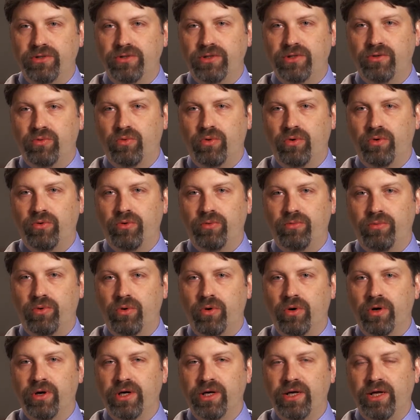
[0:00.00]
News & World
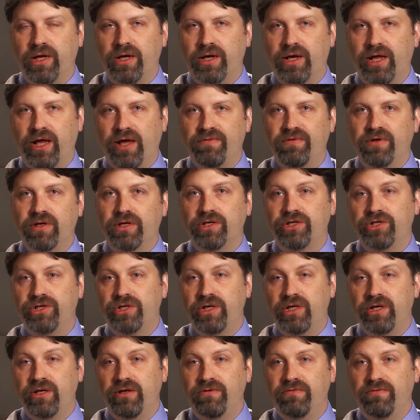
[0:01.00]
Report, and having
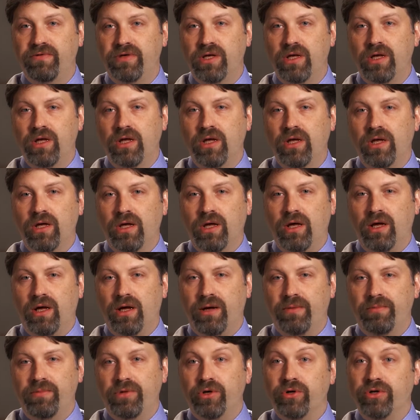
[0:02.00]
achieved
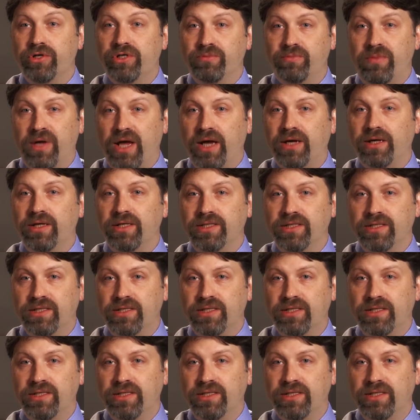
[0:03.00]
nurse magnet